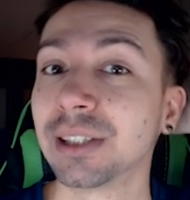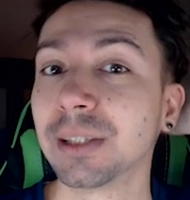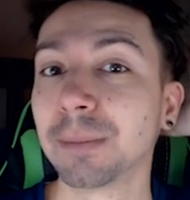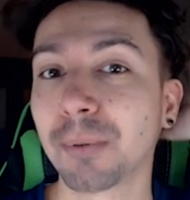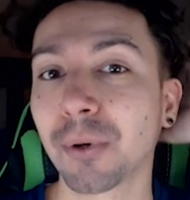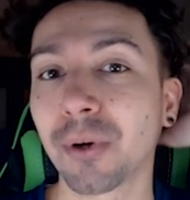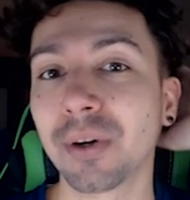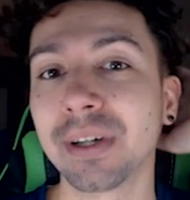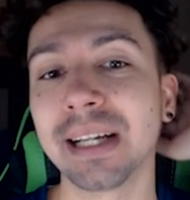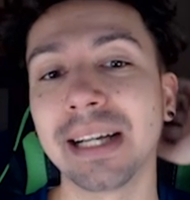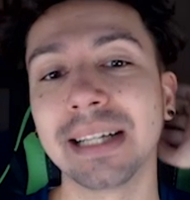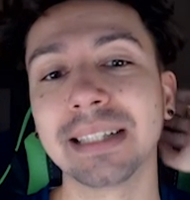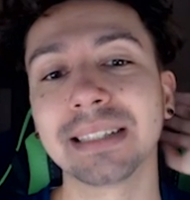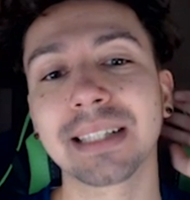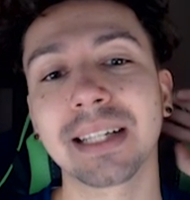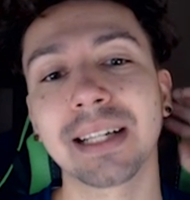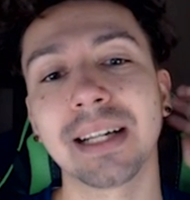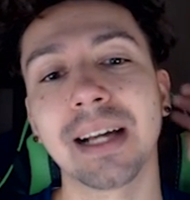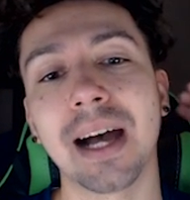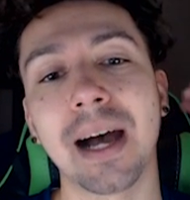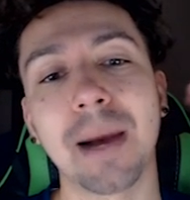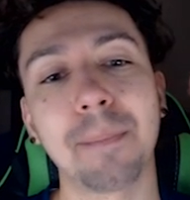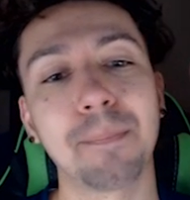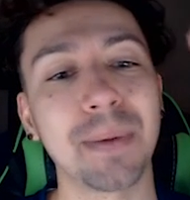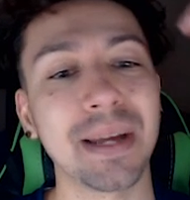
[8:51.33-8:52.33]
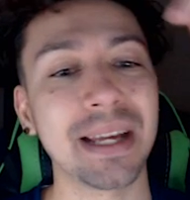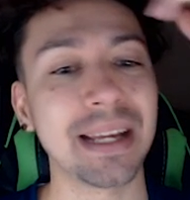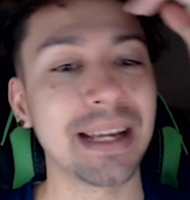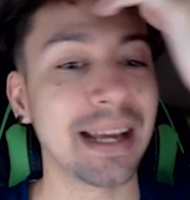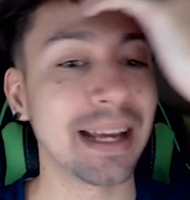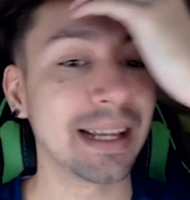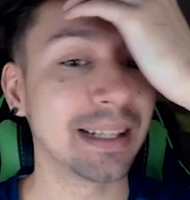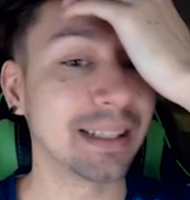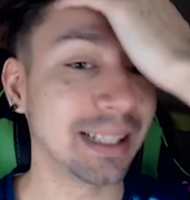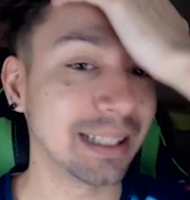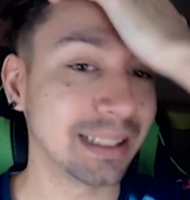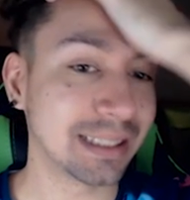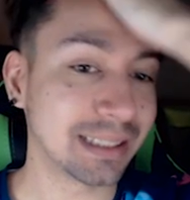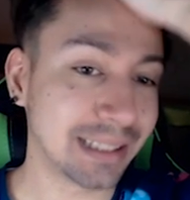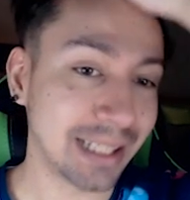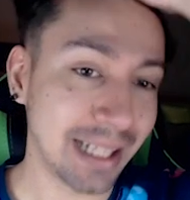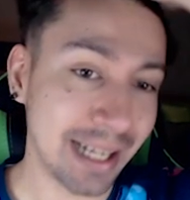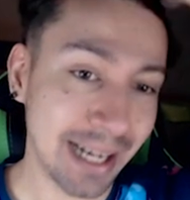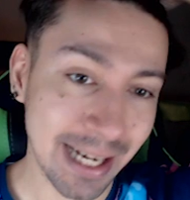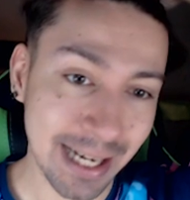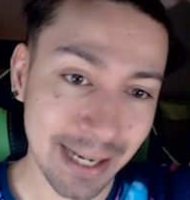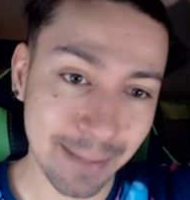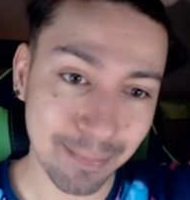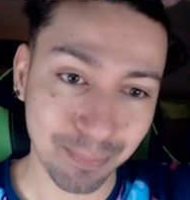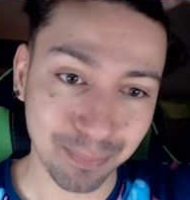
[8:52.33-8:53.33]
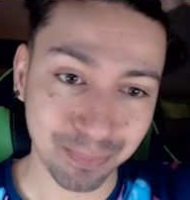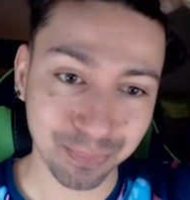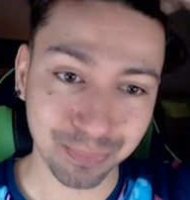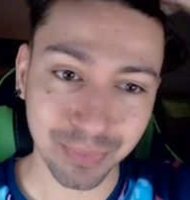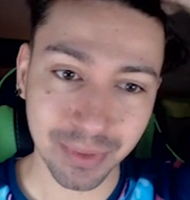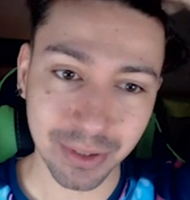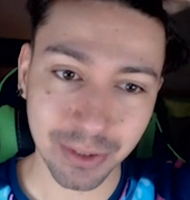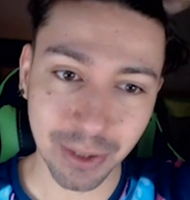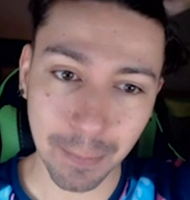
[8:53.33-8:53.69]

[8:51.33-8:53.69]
De Bruyne is going to be in this team